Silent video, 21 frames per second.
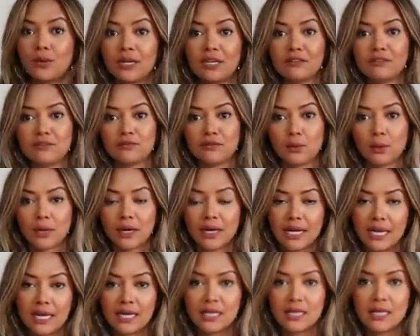24
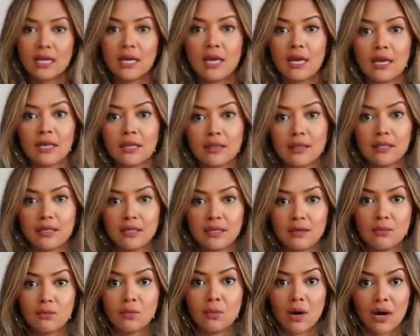in.
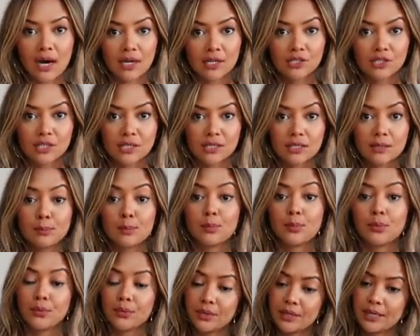The wash is
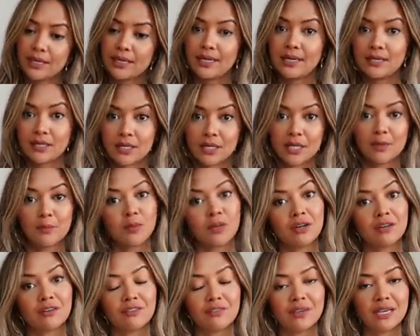pretty darn
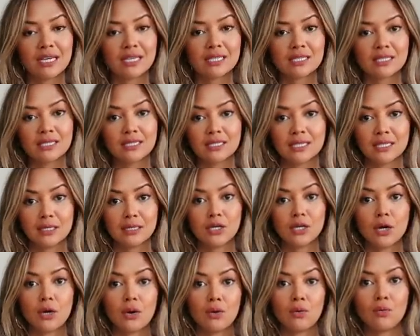perfect. It's gonna
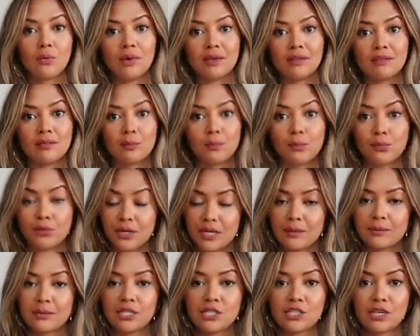go with
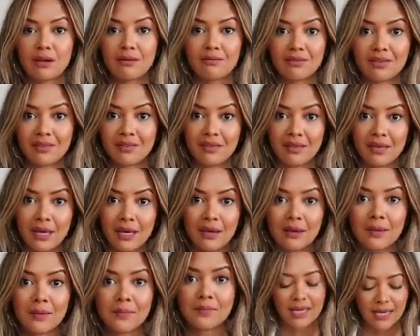pretty much
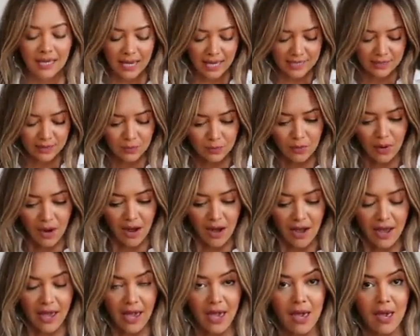everything. It has a
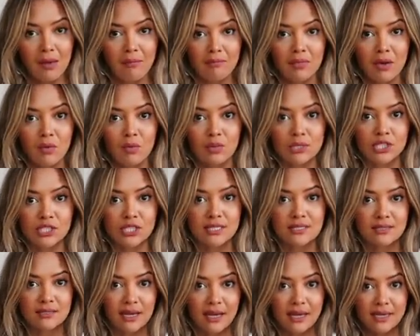raw hem, which
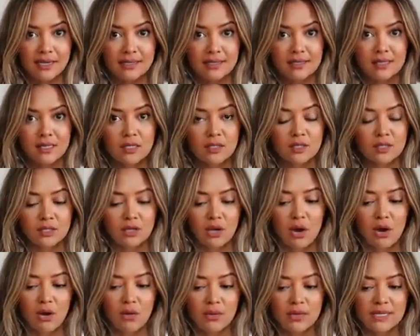is nice.
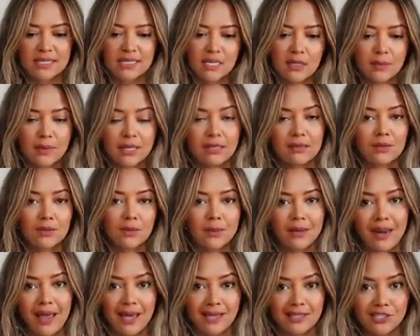So it's gonna be a little
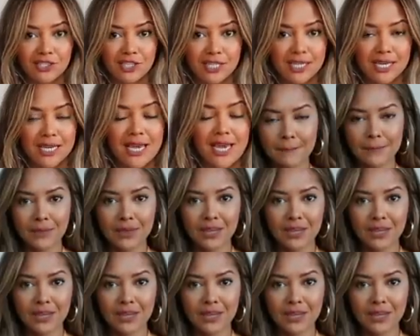bit edgy.